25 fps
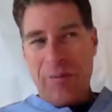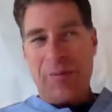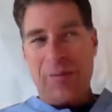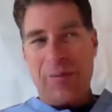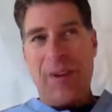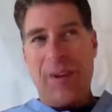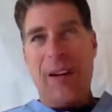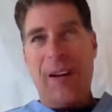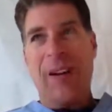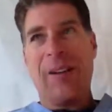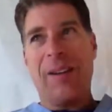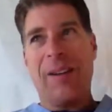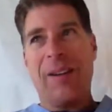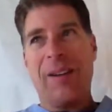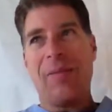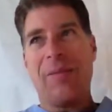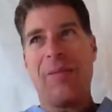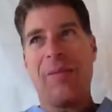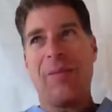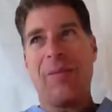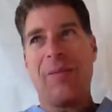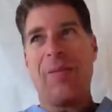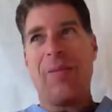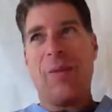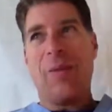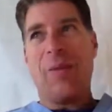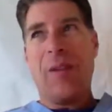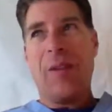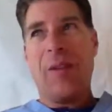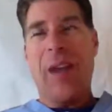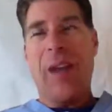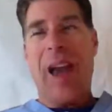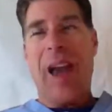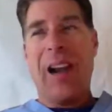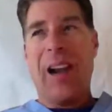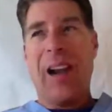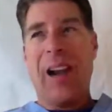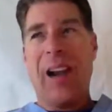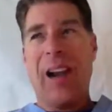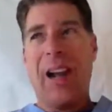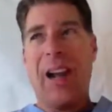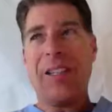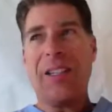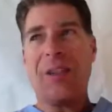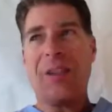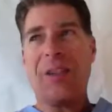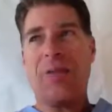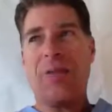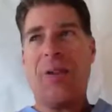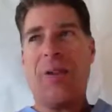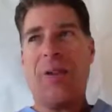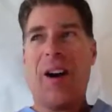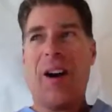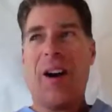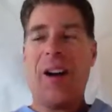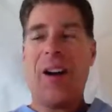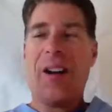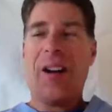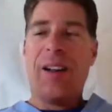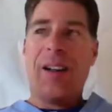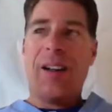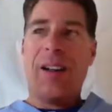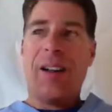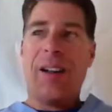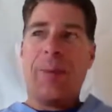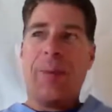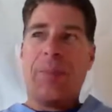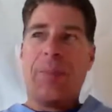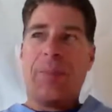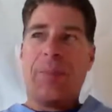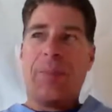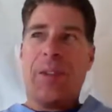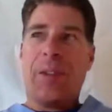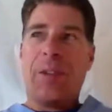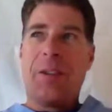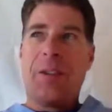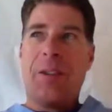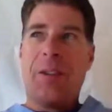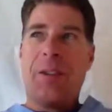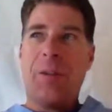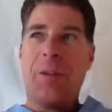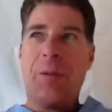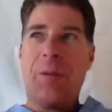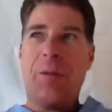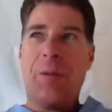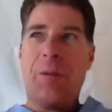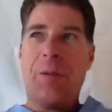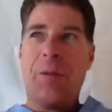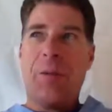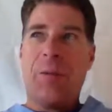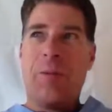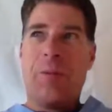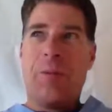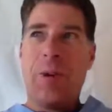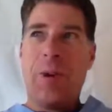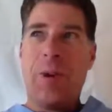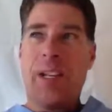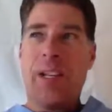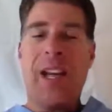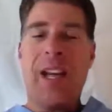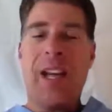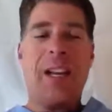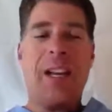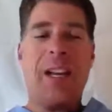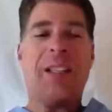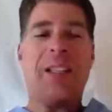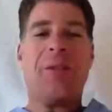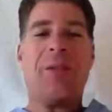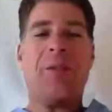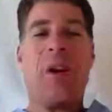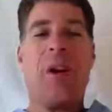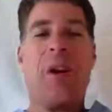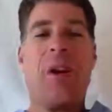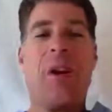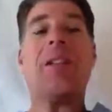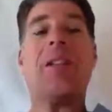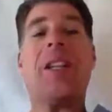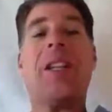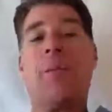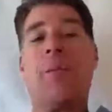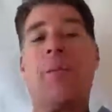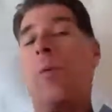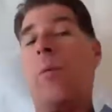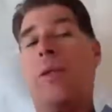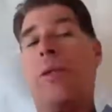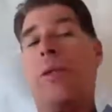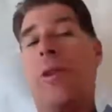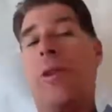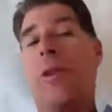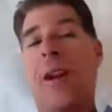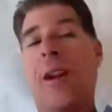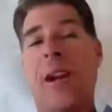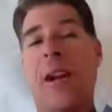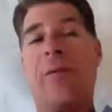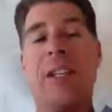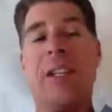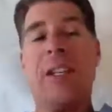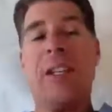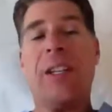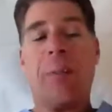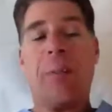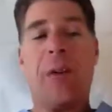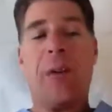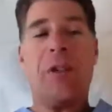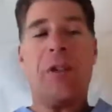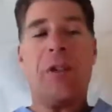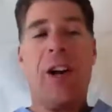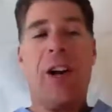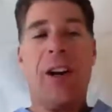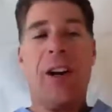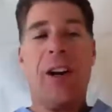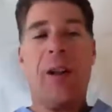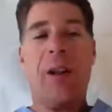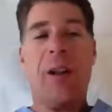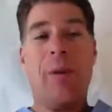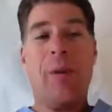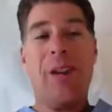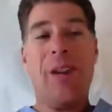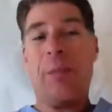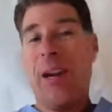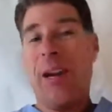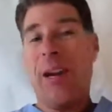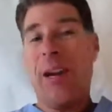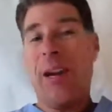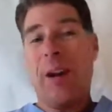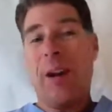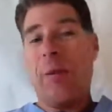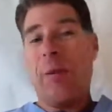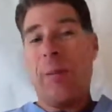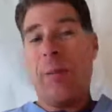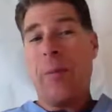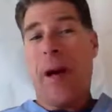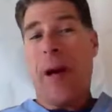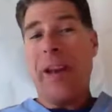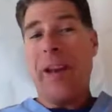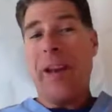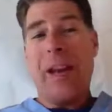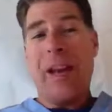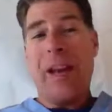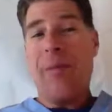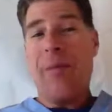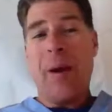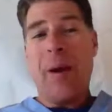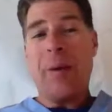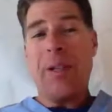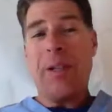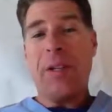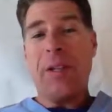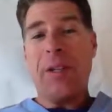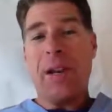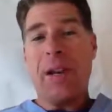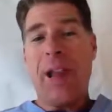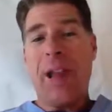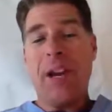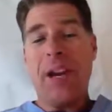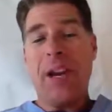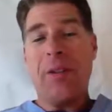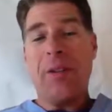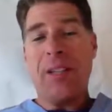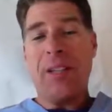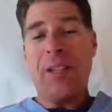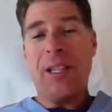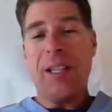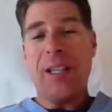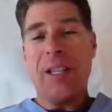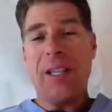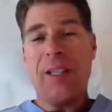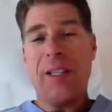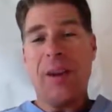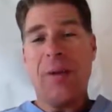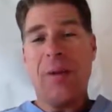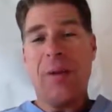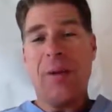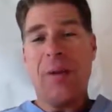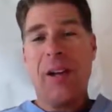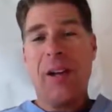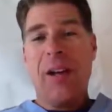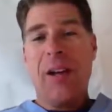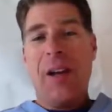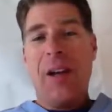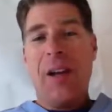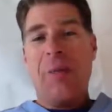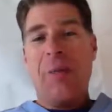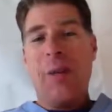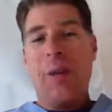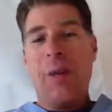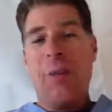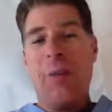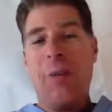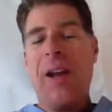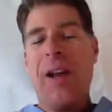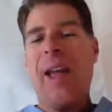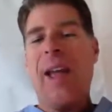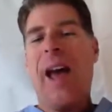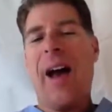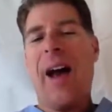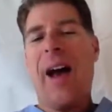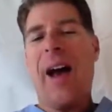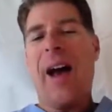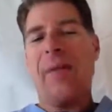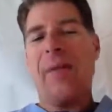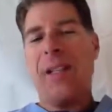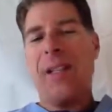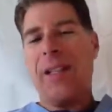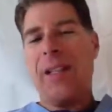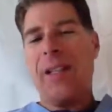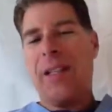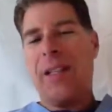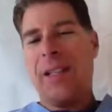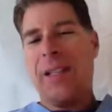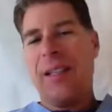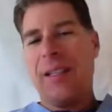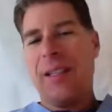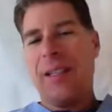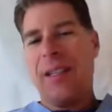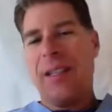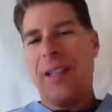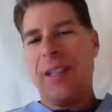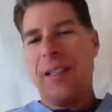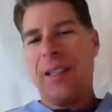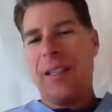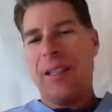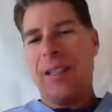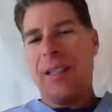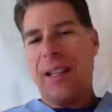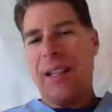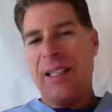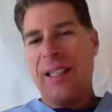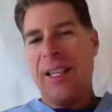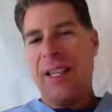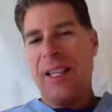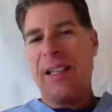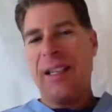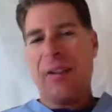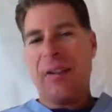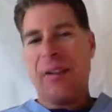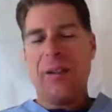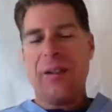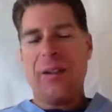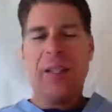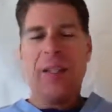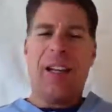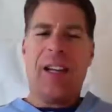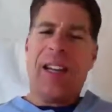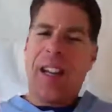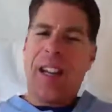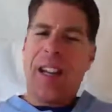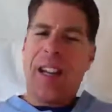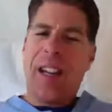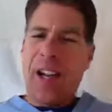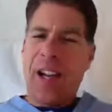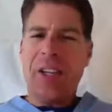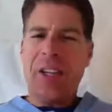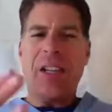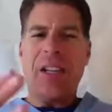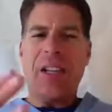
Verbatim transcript: uh, we've analyzed so far to predict whether someone will donate, for example, to charity. We can predict with about 95% accuracy. So mm. we really have these these uh, signals, not just